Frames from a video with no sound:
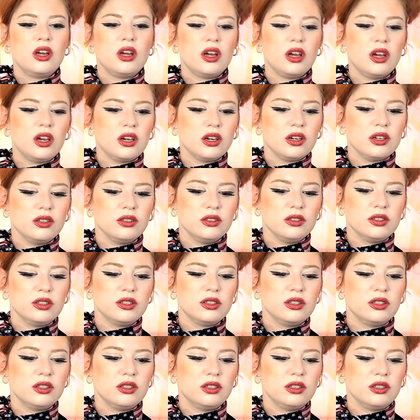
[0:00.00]
And,
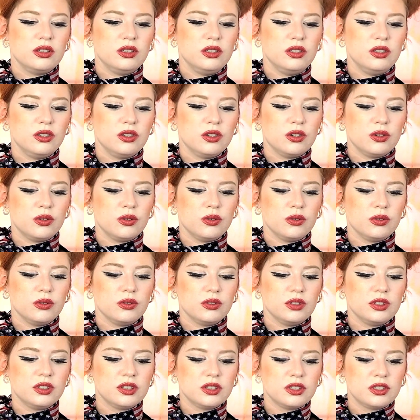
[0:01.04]
you know,
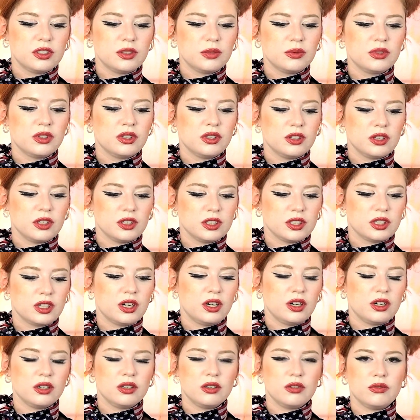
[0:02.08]
this is something that's
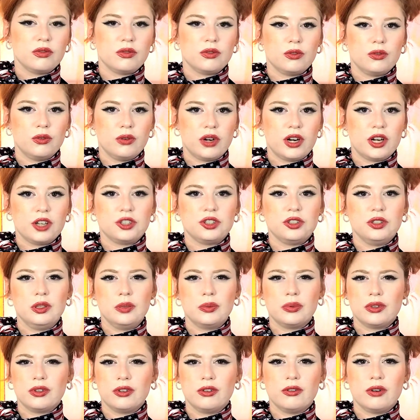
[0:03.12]
kind of gradually
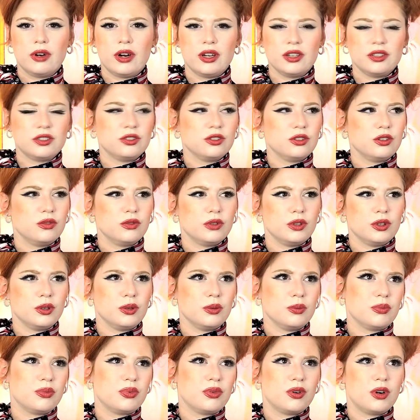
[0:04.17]
progressed
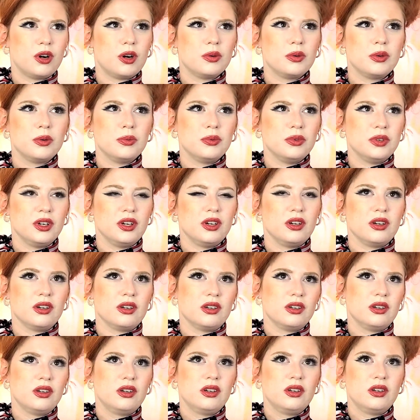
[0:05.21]
over probably
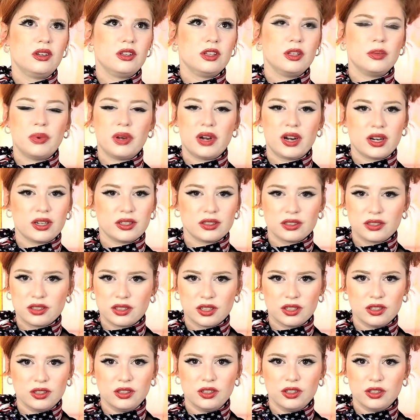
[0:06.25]
the past
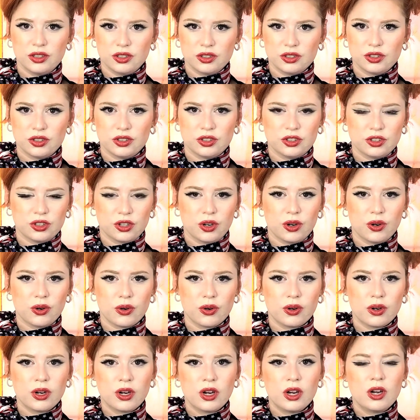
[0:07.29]
10 years or
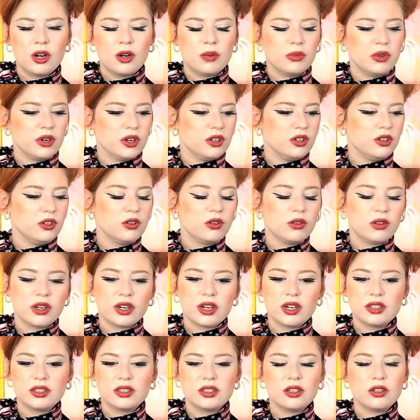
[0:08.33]
so. But you know, like
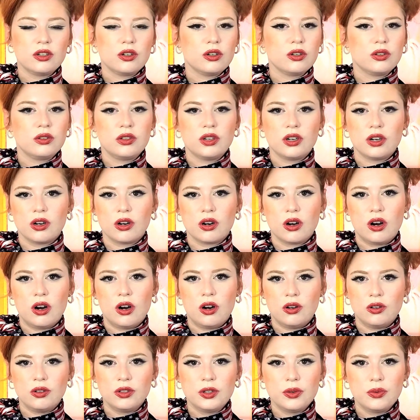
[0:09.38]
I said earlier,
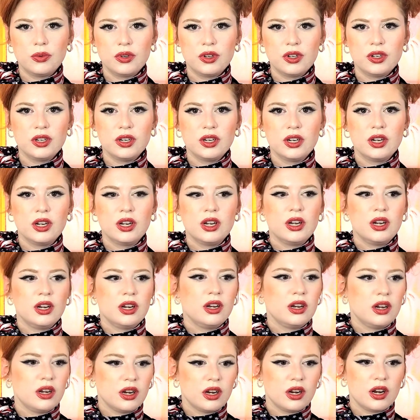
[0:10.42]
Hollywood
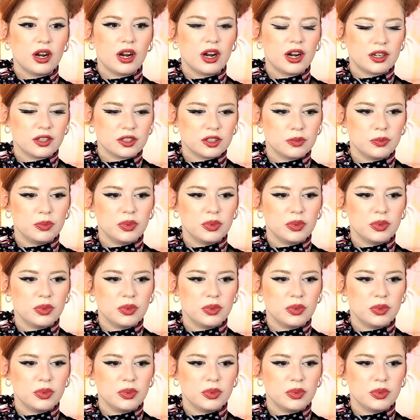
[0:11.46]
has